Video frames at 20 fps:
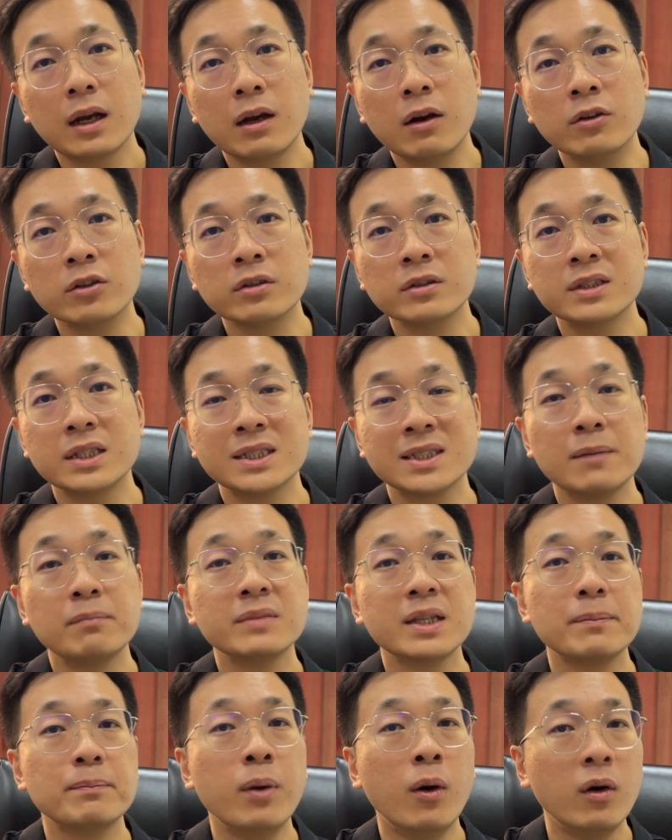or
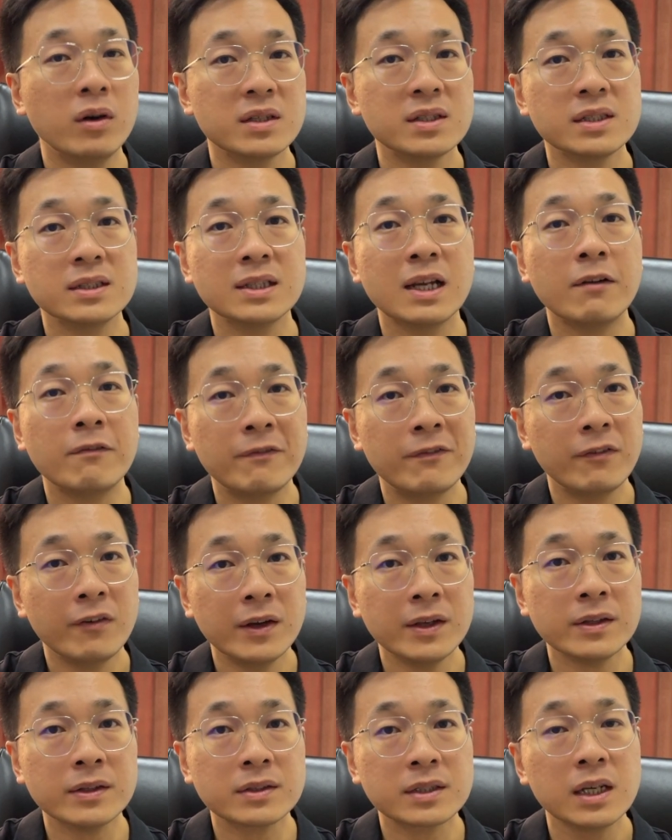some deposit
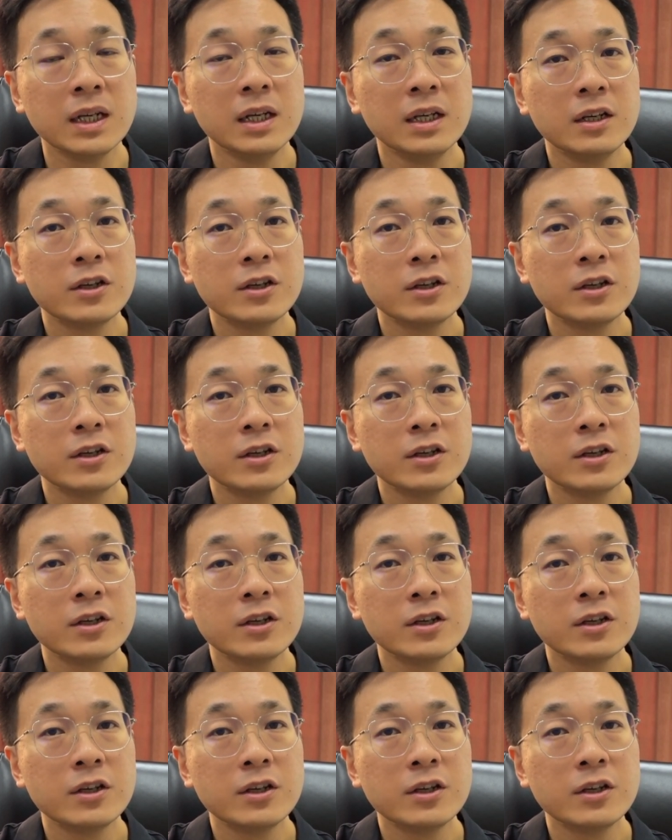upfront.